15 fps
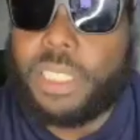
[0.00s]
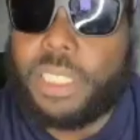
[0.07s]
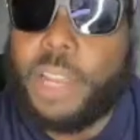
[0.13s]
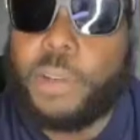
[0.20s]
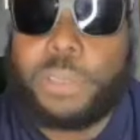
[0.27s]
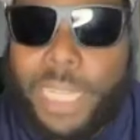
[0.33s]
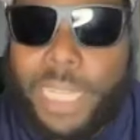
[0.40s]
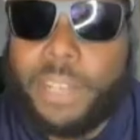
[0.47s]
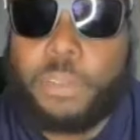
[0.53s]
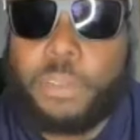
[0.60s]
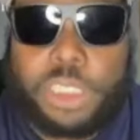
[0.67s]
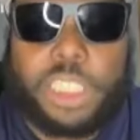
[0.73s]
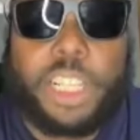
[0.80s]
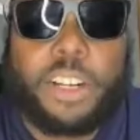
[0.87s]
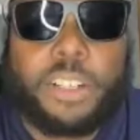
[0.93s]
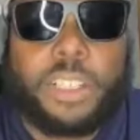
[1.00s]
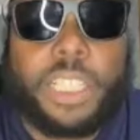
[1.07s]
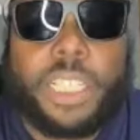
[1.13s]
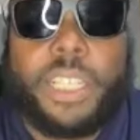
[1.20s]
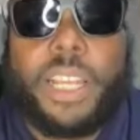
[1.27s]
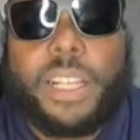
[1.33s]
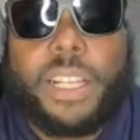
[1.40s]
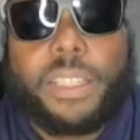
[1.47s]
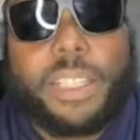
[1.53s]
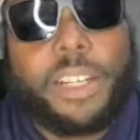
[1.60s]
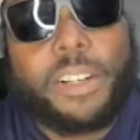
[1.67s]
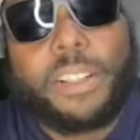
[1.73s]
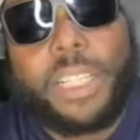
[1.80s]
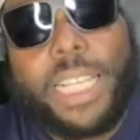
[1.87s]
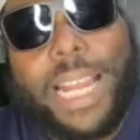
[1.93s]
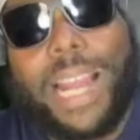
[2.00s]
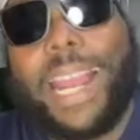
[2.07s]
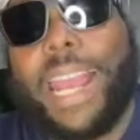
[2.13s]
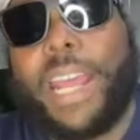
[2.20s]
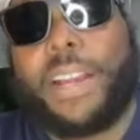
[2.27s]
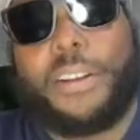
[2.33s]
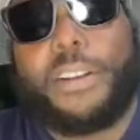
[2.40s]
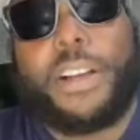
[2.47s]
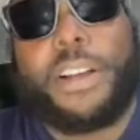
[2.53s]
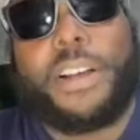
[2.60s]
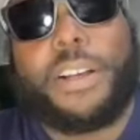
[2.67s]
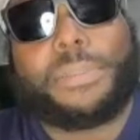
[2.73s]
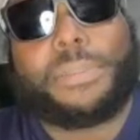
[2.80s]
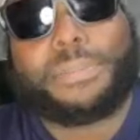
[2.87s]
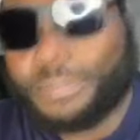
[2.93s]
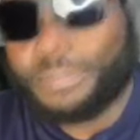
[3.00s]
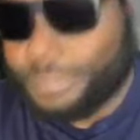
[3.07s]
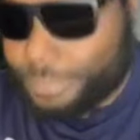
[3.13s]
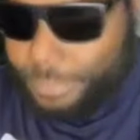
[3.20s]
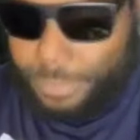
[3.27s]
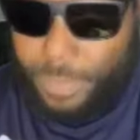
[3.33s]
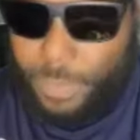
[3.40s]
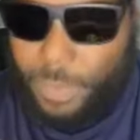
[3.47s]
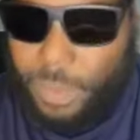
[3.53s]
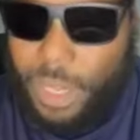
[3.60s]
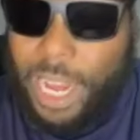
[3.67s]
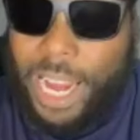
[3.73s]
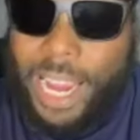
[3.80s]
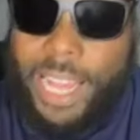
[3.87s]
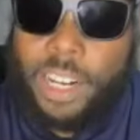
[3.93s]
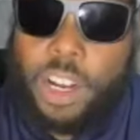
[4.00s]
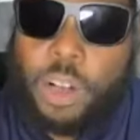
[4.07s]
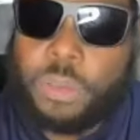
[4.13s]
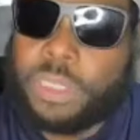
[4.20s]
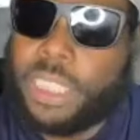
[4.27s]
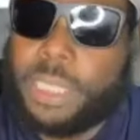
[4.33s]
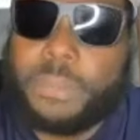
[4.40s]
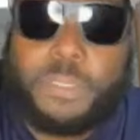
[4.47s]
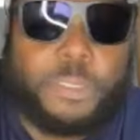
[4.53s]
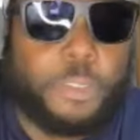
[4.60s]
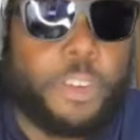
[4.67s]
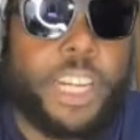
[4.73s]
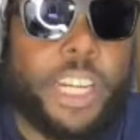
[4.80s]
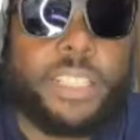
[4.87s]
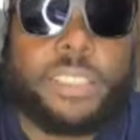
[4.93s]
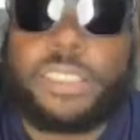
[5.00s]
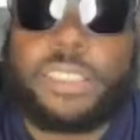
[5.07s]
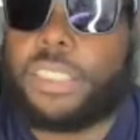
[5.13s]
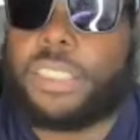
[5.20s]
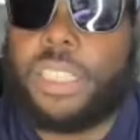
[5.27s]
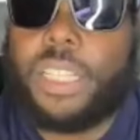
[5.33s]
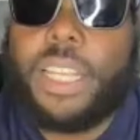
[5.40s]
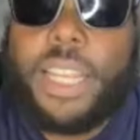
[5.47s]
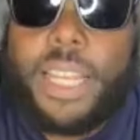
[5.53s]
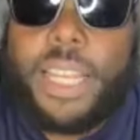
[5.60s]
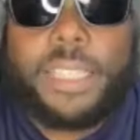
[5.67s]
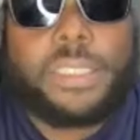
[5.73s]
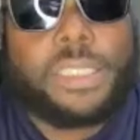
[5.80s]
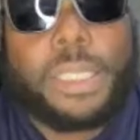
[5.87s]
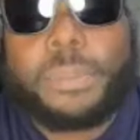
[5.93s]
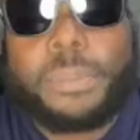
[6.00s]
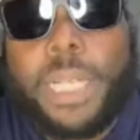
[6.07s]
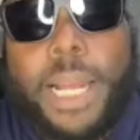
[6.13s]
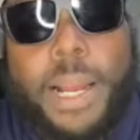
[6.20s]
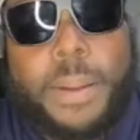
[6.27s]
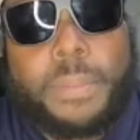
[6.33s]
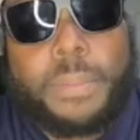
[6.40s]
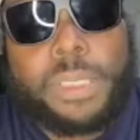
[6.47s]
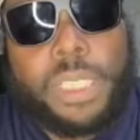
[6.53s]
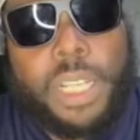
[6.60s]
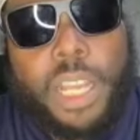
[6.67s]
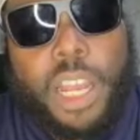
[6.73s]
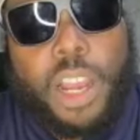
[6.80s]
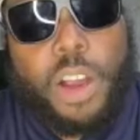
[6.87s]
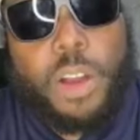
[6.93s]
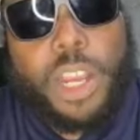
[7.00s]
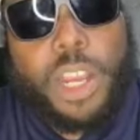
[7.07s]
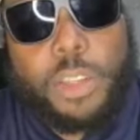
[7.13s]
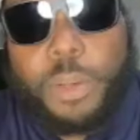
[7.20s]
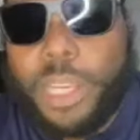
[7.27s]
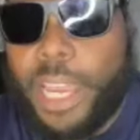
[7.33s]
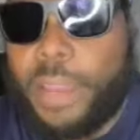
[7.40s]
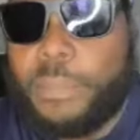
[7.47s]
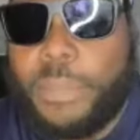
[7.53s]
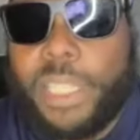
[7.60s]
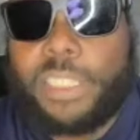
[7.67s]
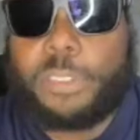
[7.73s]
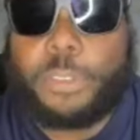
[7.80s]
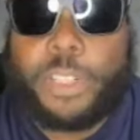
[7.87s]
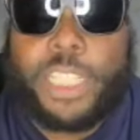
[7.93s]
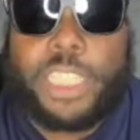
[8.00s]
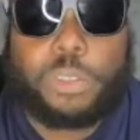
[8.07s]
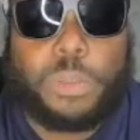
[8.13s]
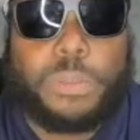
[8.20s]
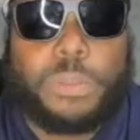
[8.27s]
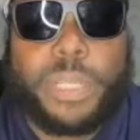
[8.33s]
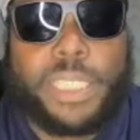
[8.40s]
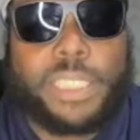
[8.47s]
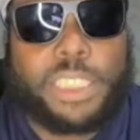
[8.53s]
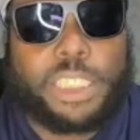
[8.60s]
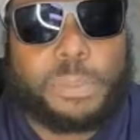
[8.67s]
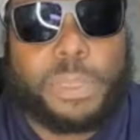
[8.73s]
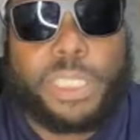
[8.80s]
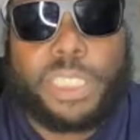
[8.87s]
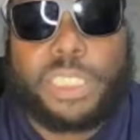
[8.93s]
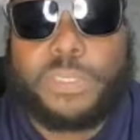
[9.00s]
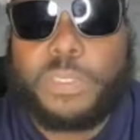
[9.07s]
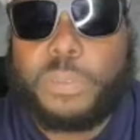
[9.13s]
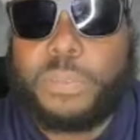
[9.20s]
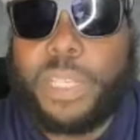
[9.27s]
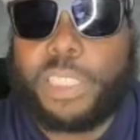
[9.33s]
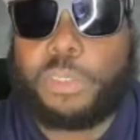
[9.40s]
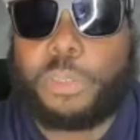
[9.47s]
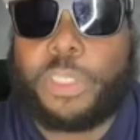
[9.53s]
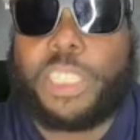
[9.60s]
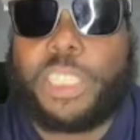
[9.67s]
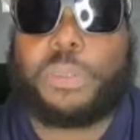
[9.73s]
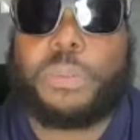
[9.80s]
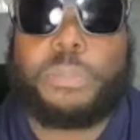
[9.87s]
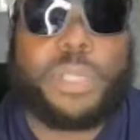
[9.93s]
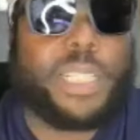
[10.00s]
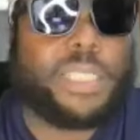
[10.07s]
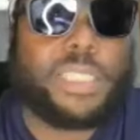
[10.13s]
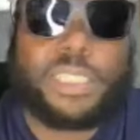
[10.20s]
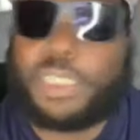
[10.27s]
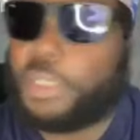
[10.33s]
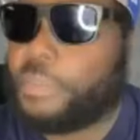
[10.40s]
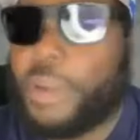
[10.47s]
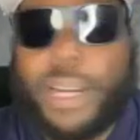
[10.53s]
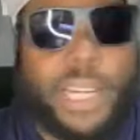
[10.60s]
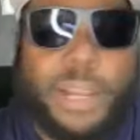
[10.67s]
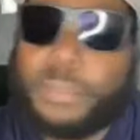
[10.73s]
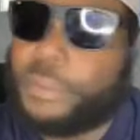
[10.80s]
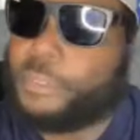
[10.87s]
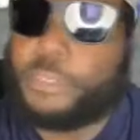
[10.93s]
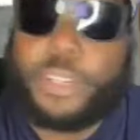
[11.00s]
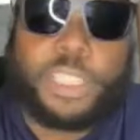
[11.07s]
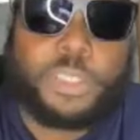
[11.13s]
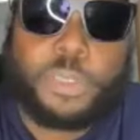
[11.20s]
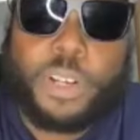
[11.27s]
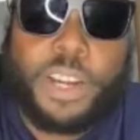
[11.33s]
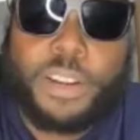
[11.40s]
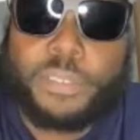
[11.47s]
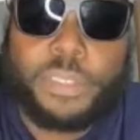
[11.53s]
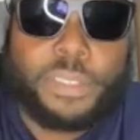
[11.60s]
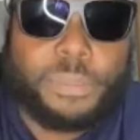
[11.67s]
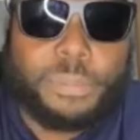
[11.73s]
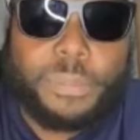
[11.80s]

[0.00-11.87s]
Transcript: it was it was literally literally I had a uh, I had a whole team of friends, and sometimes you can't mix friends with business because if you mix friends with business, you might not be friends forever.